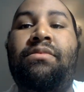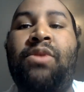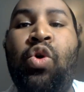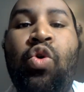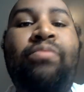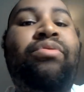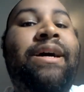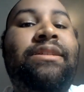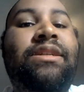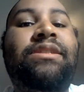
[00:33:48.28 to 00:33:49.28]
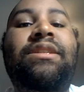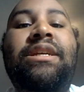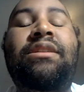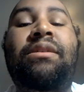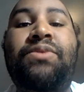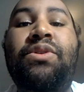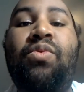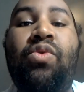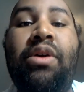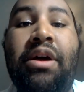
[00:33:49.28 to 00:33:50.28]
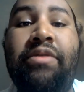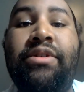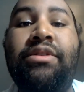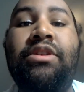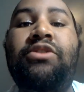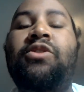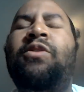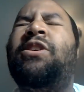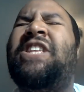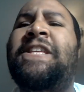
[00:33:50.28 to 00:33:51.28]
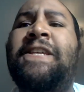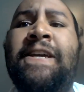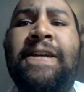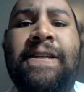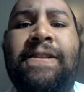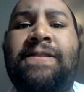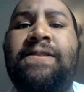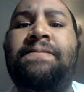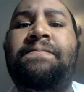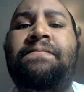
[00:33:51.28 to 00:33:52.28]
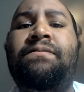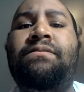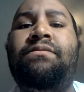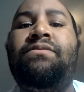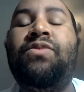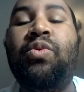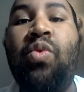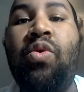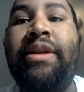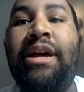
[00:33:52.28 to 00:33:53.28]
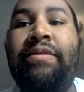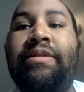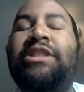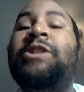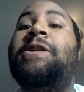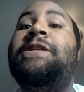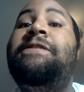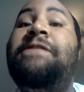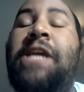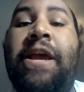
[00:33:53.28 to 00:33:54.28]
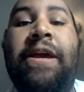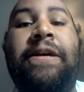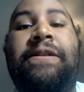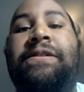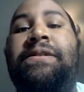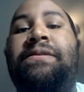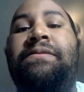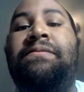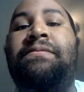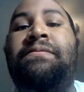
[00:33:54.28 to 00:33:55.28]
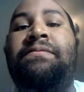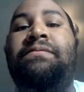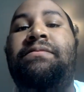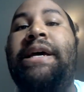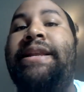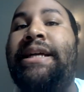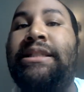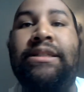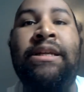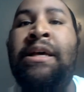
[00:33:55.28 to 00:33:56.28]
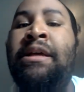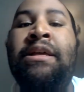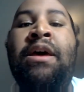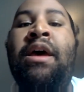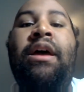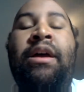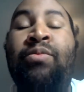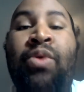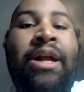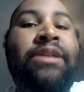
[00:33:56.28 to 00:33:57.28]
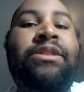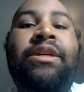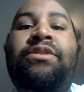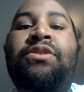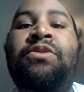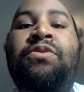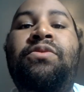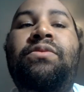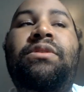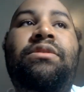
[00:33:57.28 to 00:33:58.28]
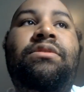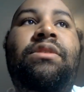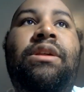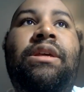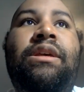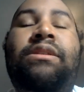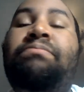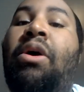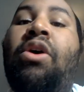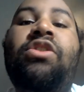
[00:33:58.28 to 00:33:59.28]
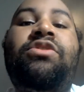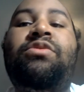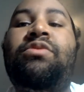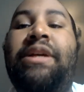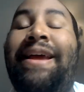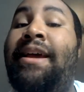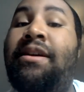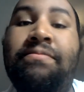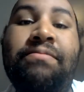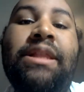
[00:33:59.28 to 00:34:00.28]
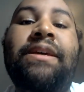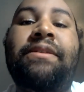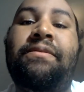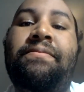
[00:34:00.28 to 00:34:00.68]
The whole process leading up to the war in heaven took years. The war in heaven took years. And that's, and what I shared to you is partial and incomplete.